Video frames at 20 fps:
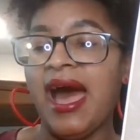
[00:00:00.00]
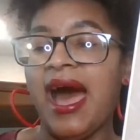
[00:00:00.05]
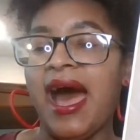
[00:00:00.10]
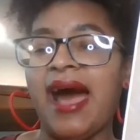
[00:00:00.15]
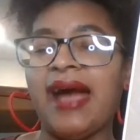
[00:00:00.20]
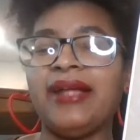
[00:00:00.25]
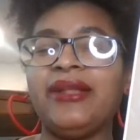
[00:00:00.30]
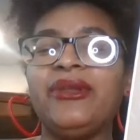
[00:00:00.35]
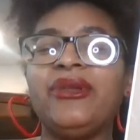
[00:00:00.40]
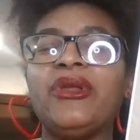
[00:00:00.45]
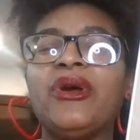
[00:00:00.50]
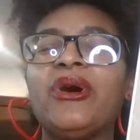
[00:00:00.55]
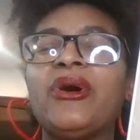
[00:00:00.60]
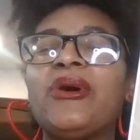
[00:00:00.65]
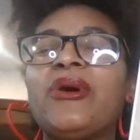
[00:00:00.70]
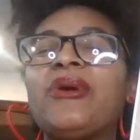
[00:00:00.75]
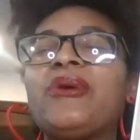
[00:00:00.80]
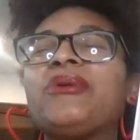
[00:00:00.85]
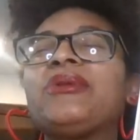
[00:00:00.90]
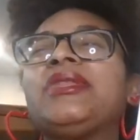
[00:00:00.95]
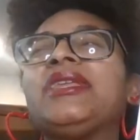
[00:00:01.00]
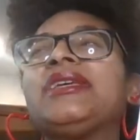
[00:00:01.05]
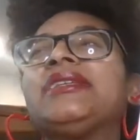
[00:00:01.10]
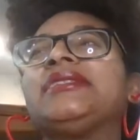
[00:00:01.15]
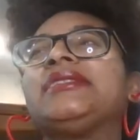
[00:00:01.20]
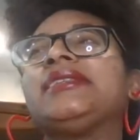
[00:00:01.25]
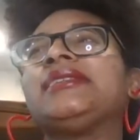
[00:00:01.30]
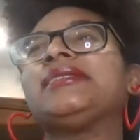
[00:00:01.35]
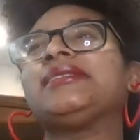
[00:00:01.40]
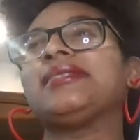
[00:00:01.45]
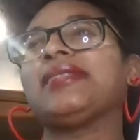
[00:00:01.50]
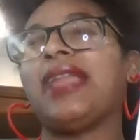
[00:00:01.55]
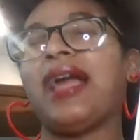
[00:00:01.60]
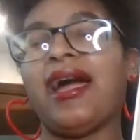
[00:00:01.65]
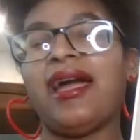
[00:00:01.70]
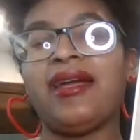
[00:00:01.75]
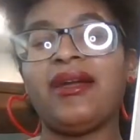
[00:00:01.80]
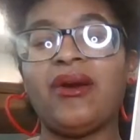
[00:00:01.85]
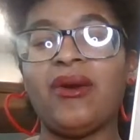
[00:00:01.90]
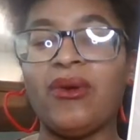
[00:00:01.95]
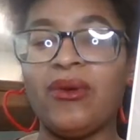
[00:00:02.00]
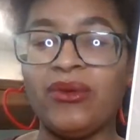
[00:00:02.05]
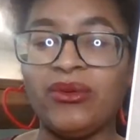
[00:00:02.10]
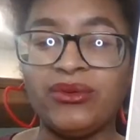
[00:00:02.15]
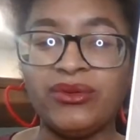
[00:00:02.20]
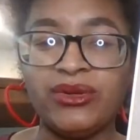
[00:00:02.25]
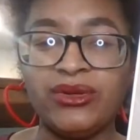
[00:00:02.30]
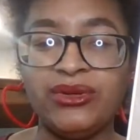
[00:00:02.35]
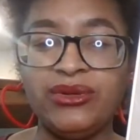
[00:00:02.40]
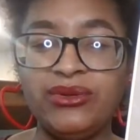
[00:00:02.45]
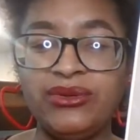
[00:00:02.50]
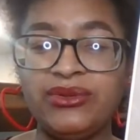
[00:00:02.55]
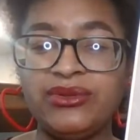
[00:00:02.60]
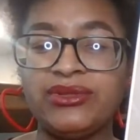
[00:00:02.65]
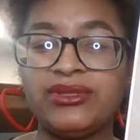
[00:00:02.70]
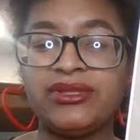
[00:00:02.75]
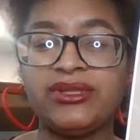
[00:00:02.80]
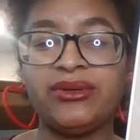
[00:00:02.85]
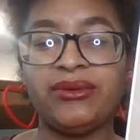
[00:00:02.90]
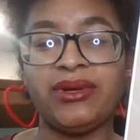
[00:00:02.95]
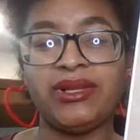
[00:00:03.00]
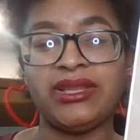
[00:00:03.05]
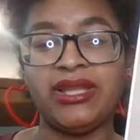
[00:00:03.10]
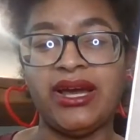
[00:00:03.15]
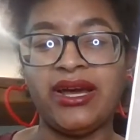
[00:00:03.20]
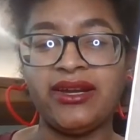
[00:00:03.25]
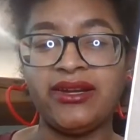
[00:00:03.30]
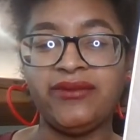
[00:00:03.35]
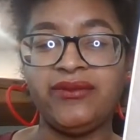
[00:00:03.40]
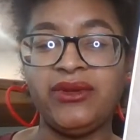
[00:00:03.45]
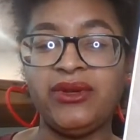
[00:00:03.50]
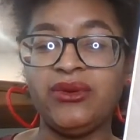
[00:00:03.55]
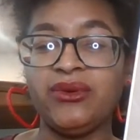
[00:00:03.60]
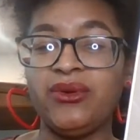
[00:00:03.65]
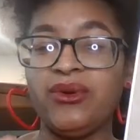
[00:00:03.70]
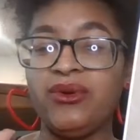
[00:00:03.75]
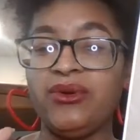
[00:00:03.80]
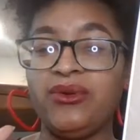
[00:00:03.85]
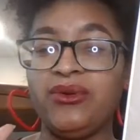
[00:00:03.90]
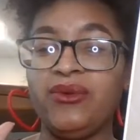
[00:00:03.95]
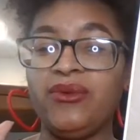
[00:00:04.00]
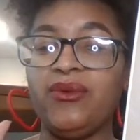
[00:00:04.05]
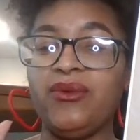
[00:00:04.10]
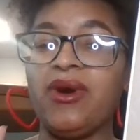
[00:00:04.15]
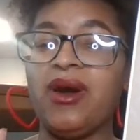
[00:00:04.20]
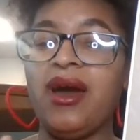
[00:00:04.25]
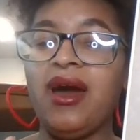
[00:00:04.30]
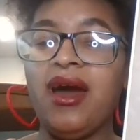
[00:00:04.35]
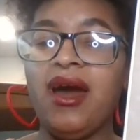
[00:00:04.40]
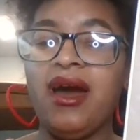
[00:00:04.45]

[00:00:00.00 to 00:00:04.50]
I know this is like old news to a lot of you who